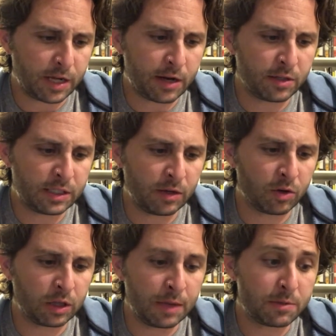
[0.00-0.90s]
I could still
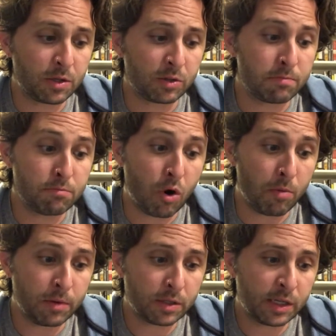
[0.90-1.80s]
glimpse those moments.